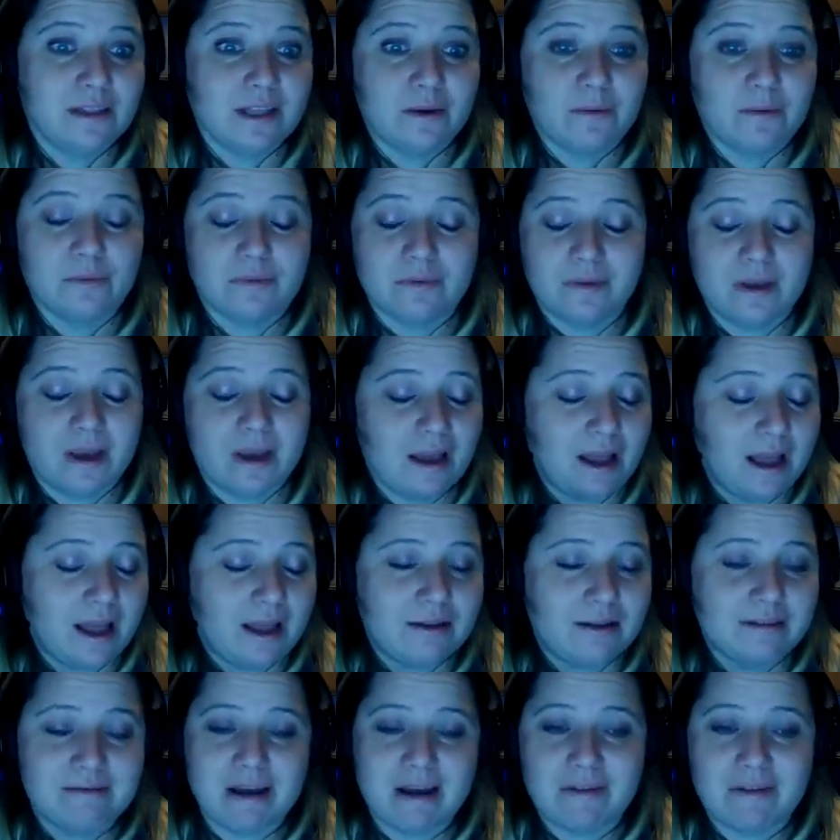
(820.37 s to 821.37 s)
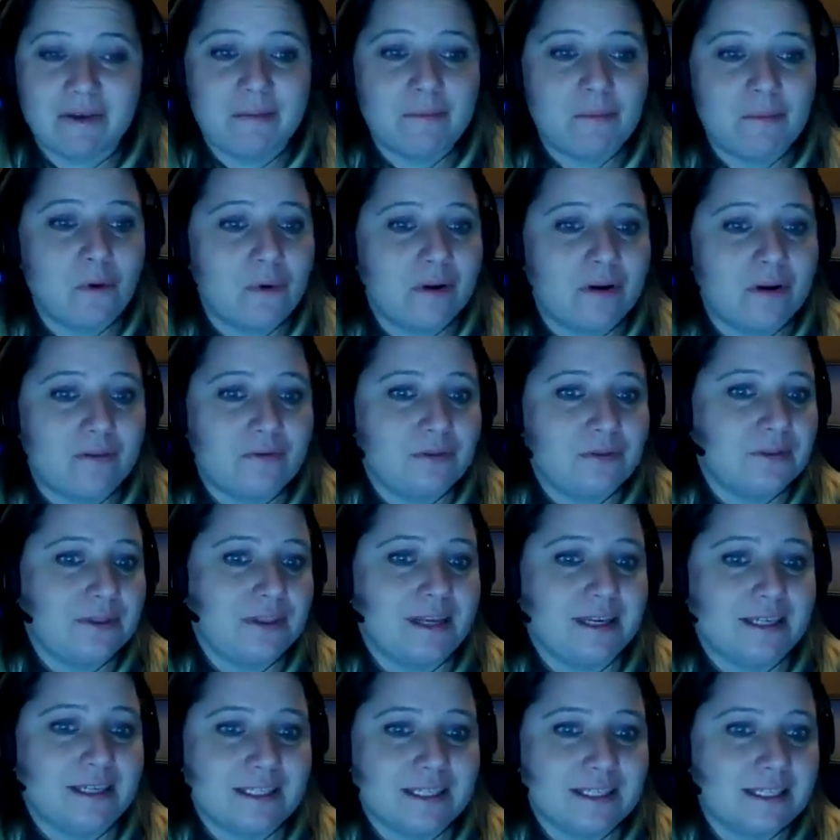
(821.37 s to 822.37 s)
They've nothing but wonderful
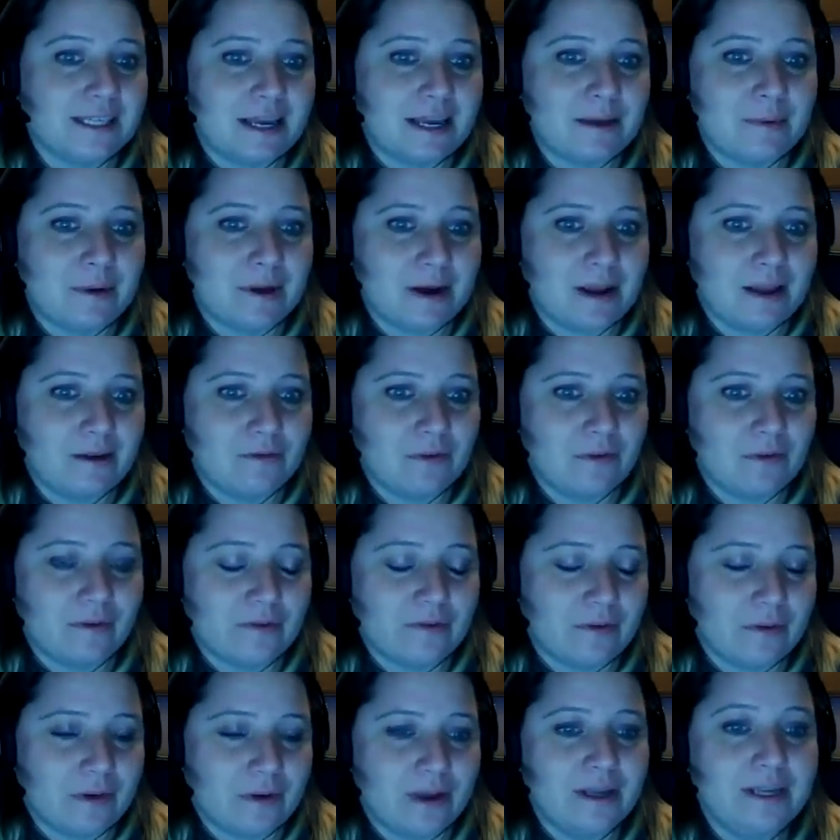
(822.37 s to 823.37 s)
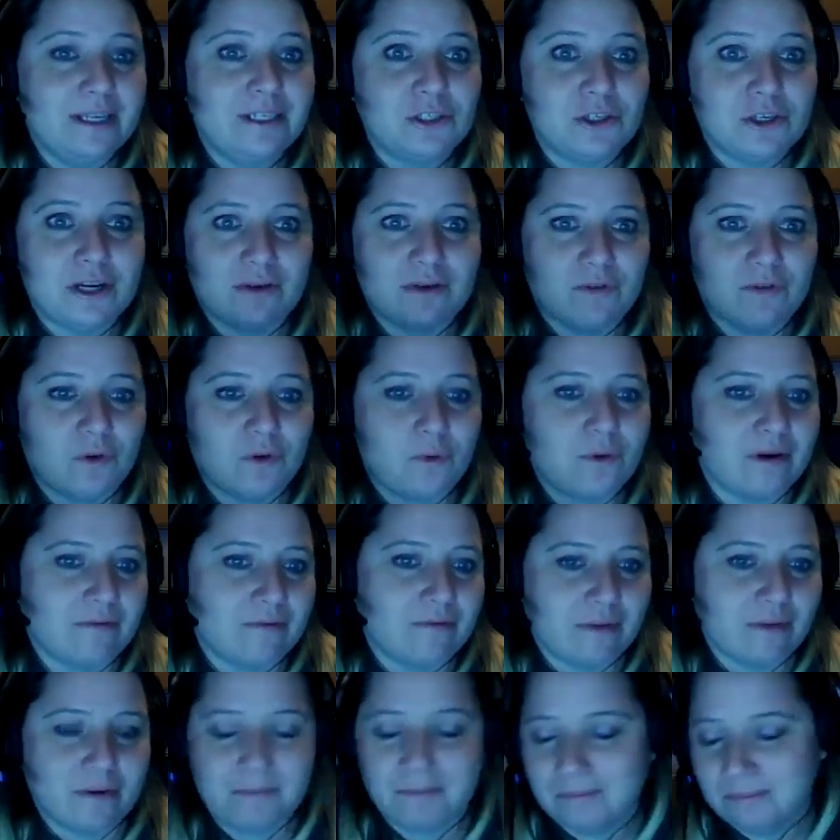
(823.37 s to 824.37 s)
things to say about each and every one of
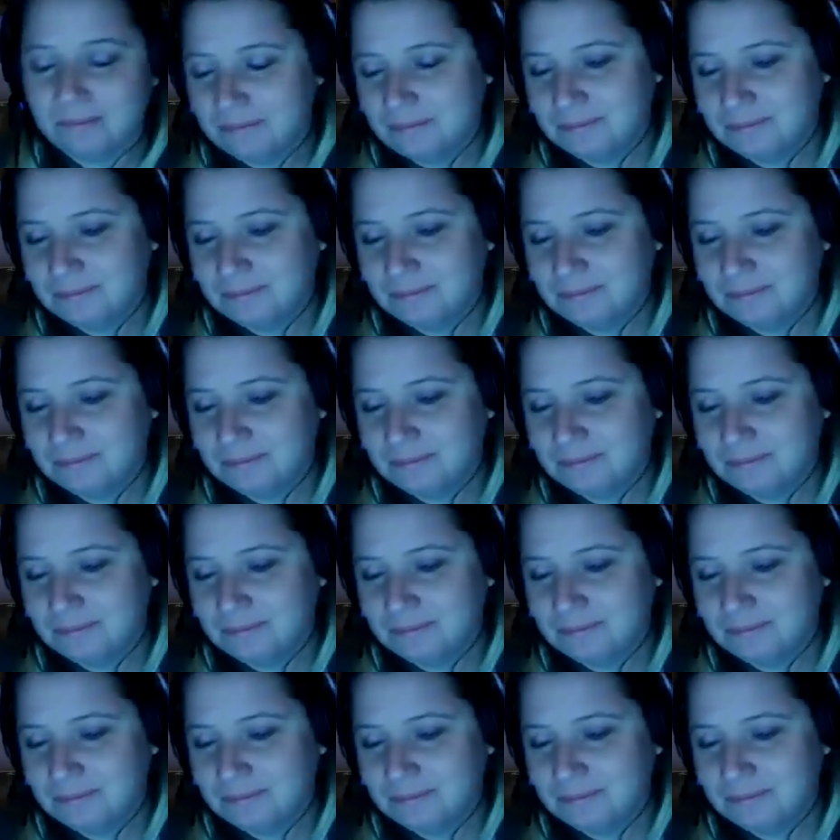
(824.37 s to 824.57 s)
them.